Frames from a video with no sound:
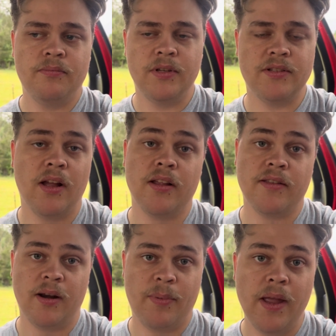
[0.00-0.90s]
It's
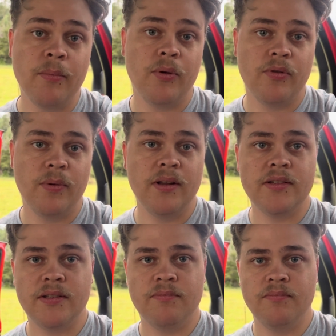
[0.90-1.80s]
not a paint booth, but
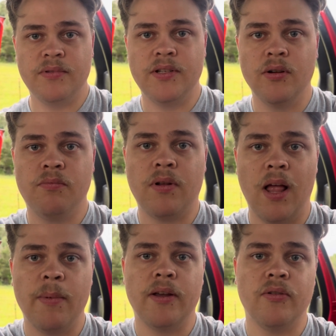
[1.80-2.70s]
it's still
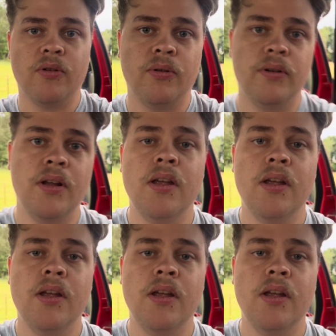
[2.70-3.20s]
climate controlled,